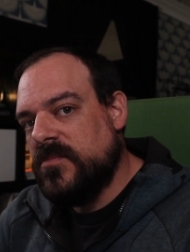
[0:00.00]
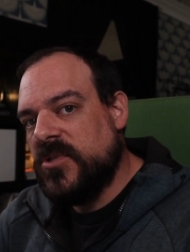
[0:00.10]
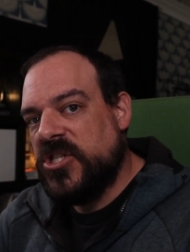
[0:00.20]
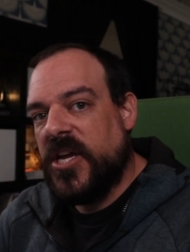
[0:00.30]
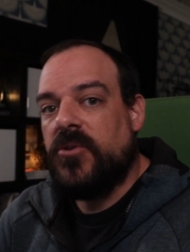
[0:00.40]

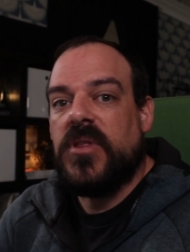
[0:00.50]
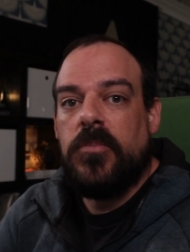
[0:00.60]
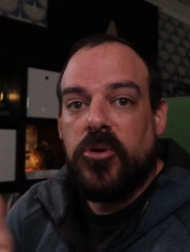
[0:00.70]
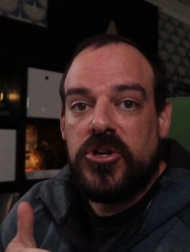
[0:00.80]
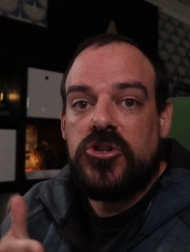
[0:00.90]
generally
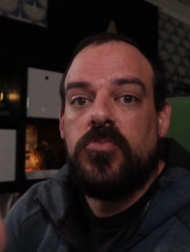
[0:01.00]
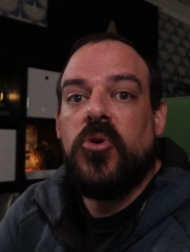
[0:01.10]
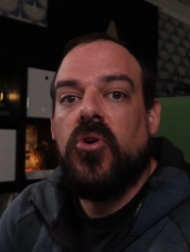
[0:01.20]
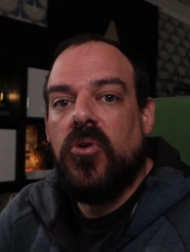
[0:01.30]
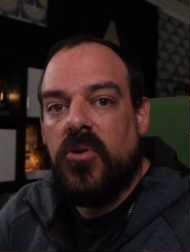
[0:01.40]
push or
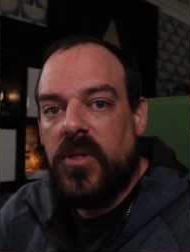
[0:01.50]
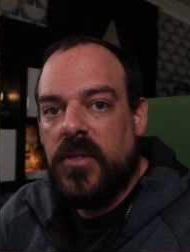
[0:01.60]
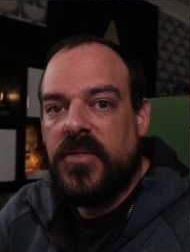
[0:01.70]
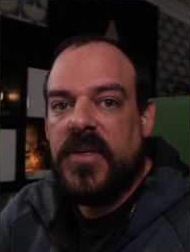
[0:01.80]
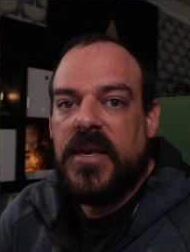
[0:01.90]
pull
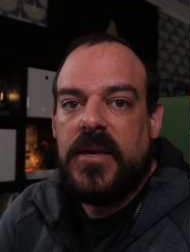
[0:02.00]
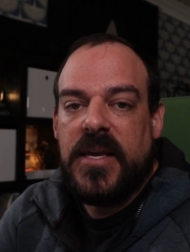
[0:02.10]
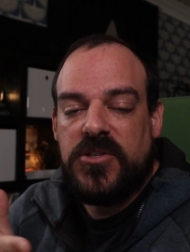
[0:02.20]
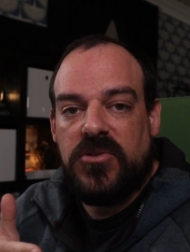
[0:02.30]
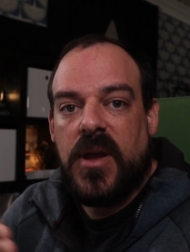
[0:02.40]
the
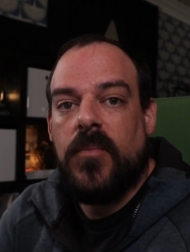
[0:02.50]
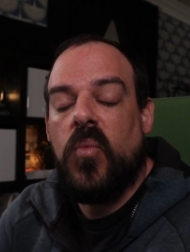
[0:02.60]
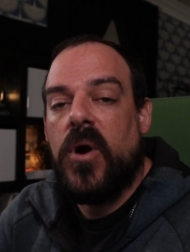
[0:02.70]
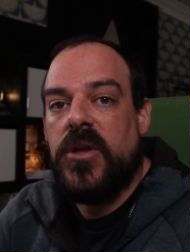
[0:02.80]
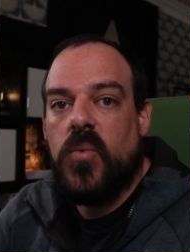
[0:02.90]
histogram
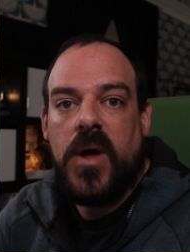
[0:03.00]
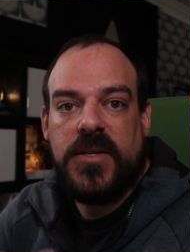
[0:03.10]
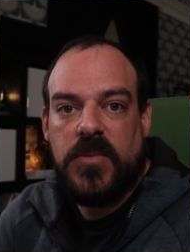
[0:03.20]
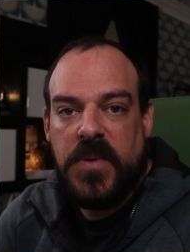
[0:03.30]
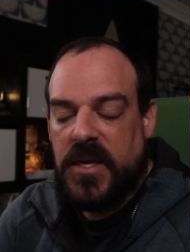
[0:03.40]
where you want it to be.